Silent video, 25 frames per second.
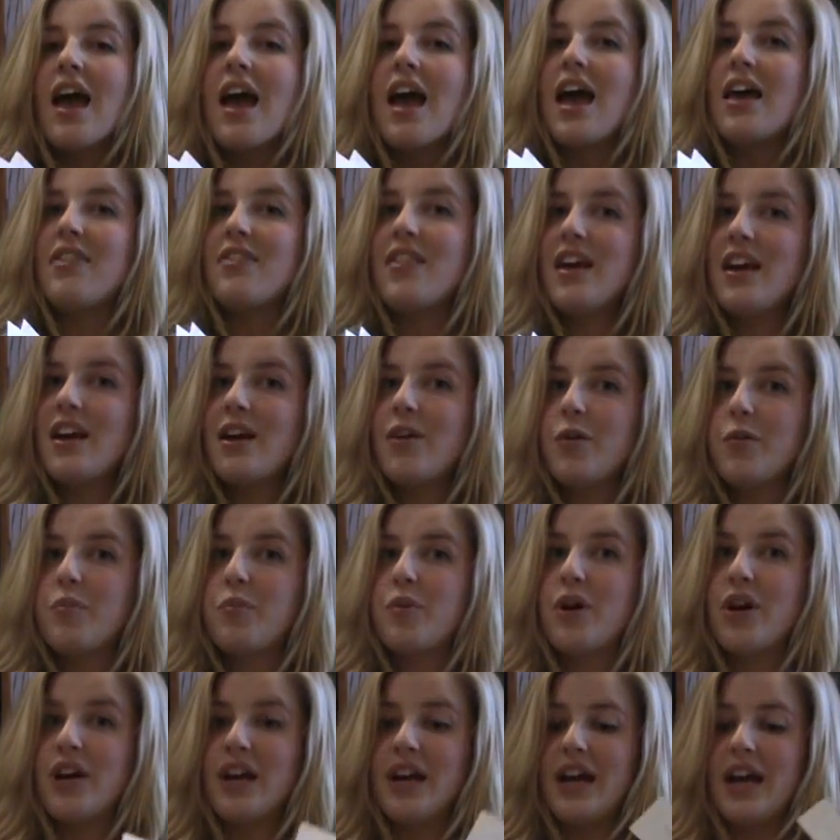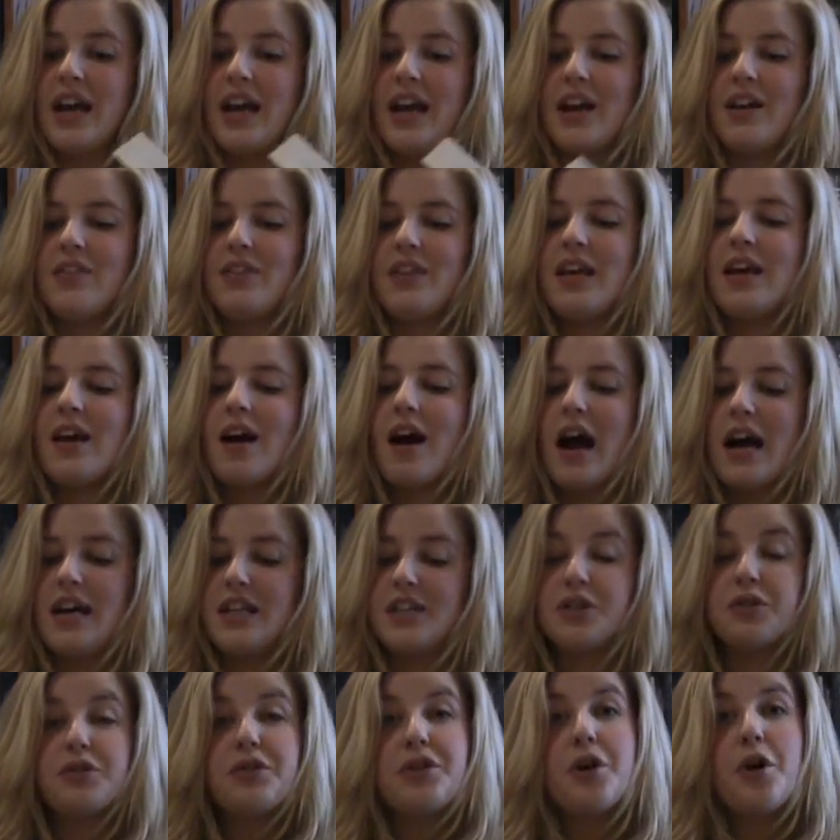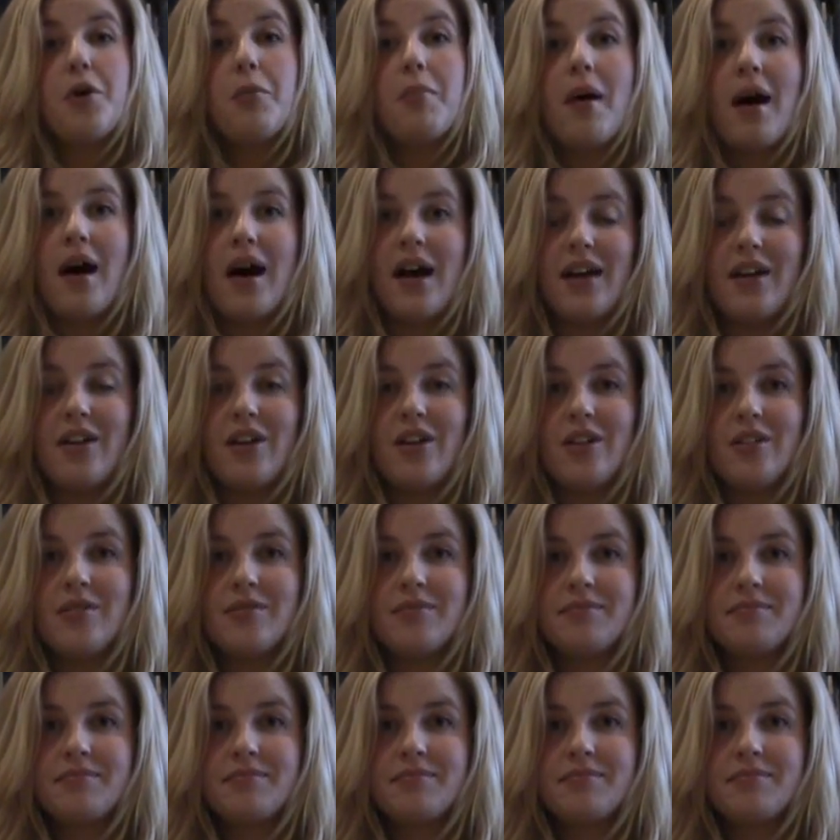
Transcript: And then I would put it in the I don't know pile.